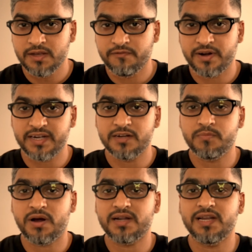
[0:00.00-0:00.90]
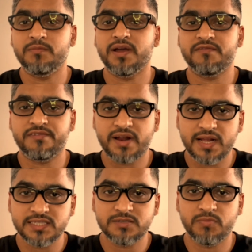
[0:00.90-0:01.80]
Funded partly by
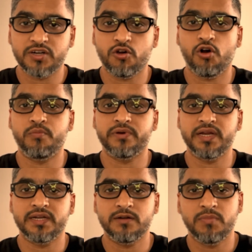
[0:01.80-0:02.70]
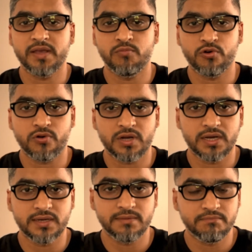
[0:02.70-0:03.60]
France but operated by
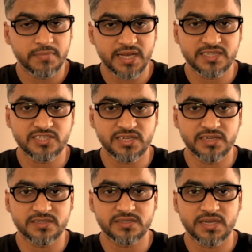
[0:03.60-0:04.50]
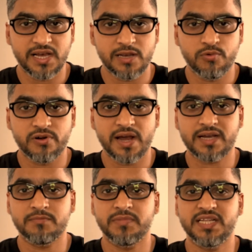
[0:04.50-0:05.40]
Moroccan engineers, Al
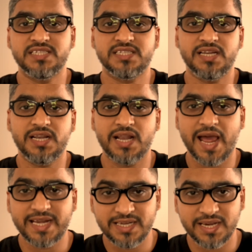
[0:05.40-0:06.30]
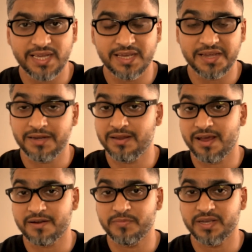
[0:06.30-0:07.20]
Borak means lightning in
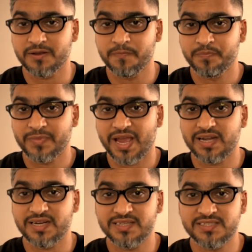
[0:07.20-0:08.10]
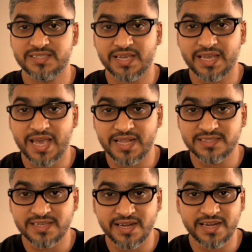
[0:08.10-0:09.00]
Arabic, and it's again
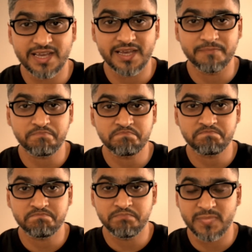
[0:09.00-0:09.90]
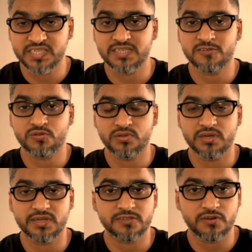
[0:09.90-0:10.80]
sending a message to the
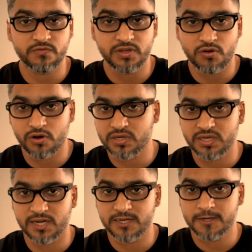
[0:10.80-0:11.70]
rest of the continent.